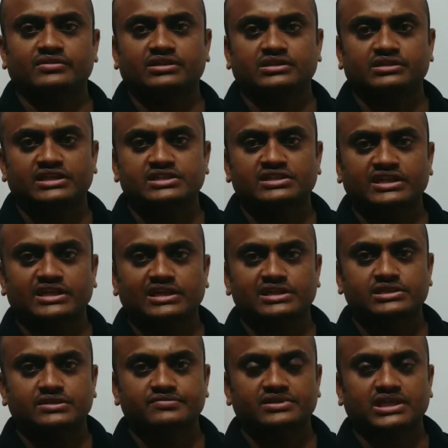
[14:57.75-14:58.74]
If 10
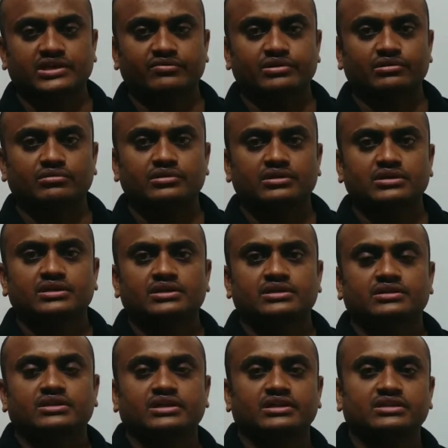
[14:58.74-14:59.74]
cycles of sine wave,
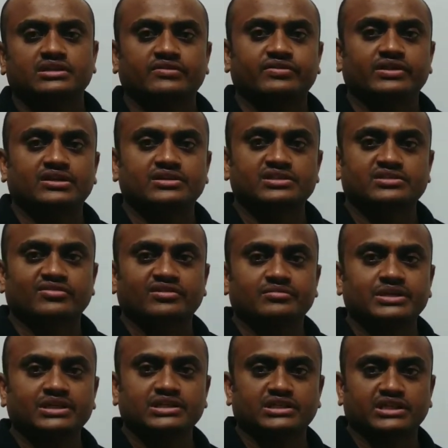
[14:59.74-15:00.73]
then the
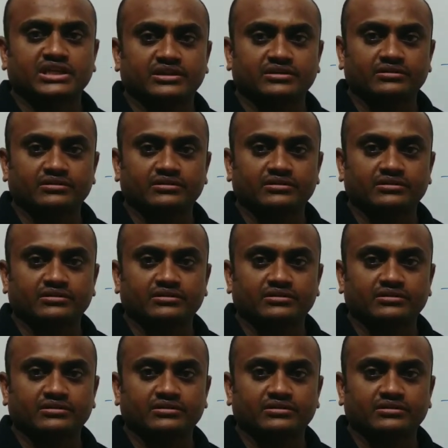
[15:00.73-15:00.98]
frequency will be